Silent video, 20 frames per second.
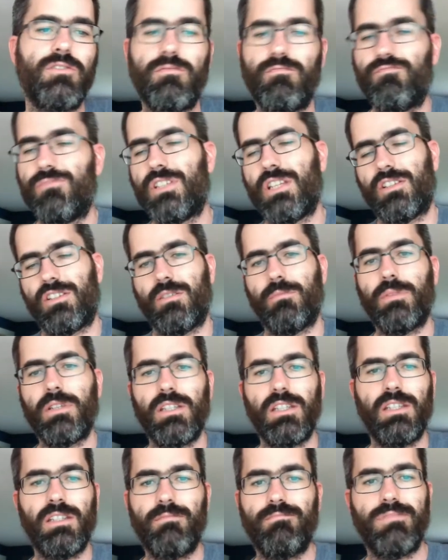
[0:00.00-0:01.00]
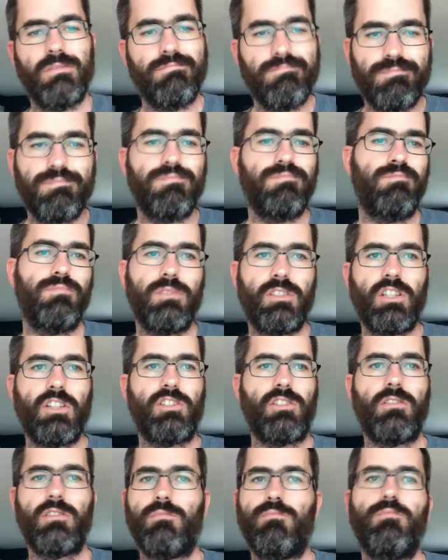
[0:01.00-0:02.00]
just to be
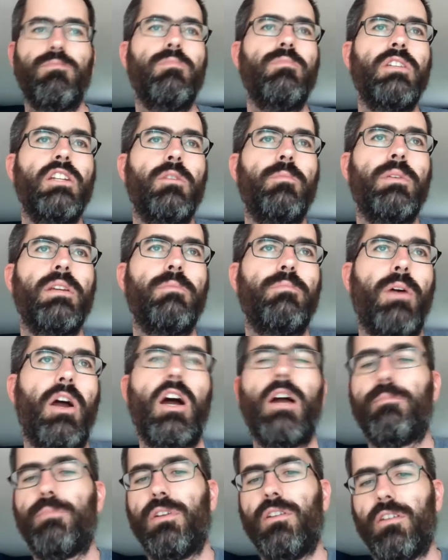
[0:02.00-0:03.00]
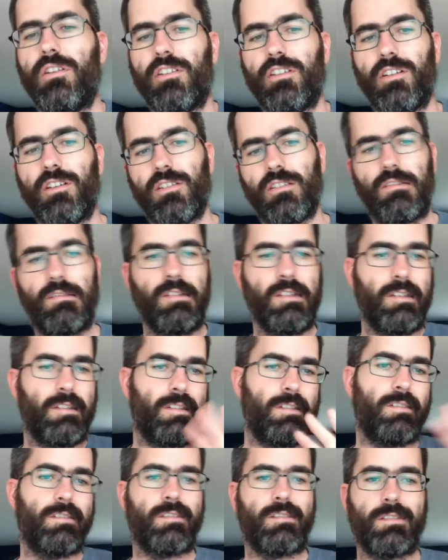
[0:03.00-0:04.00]
popular
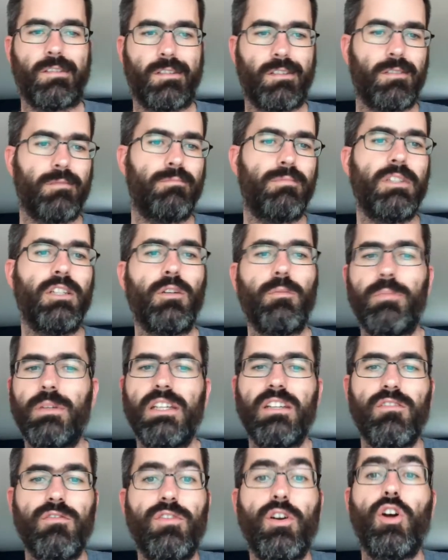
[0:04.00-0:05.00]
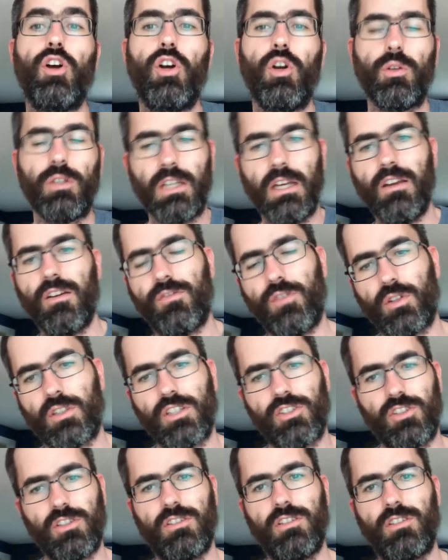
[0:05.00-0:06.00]
or be in vogue. Focus
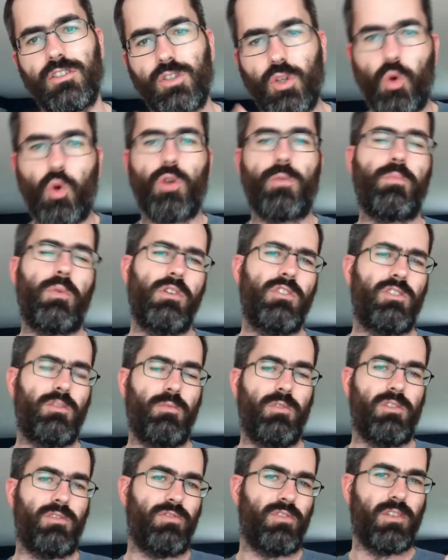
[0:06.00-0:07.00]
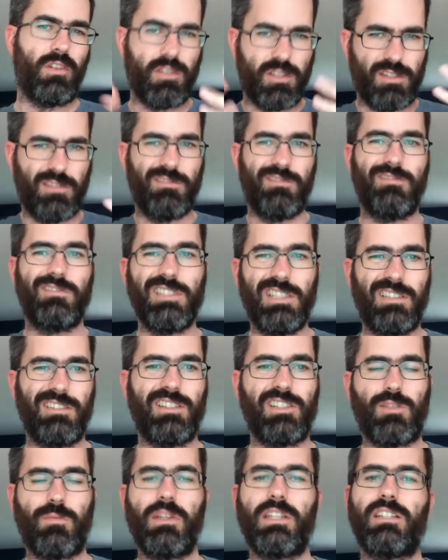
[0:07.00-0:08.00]
on the core principles first, and
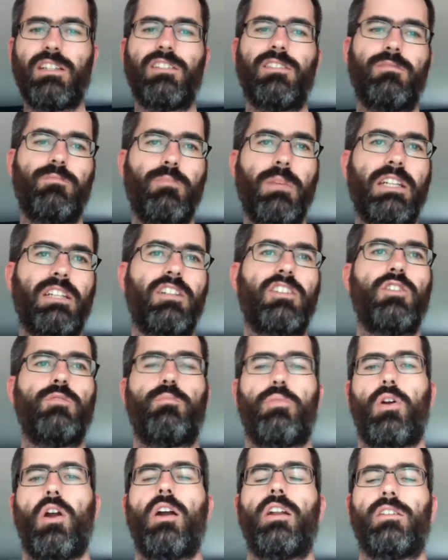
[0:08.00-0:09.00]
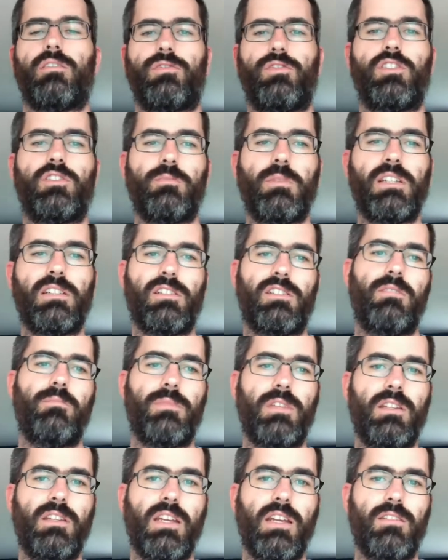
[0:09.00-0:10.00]
let's make a good product, make
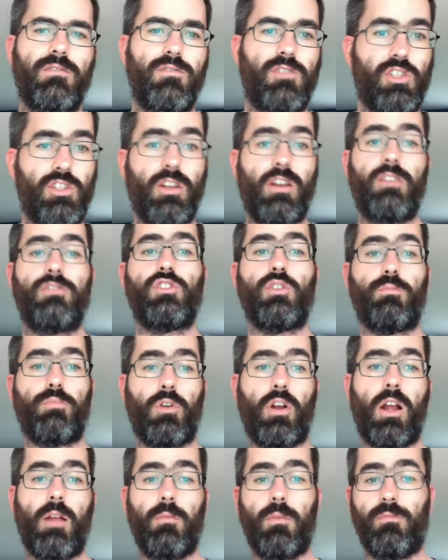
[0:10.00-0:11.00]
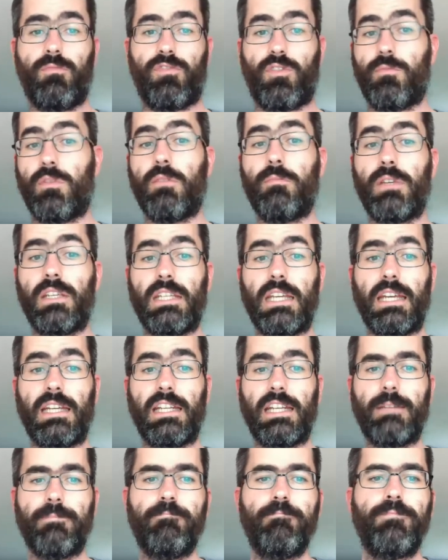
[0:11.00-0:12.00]
something that solves your problem from the
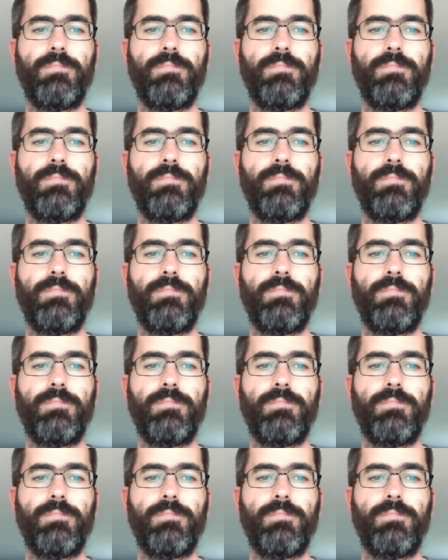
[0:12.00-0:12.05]
beginning.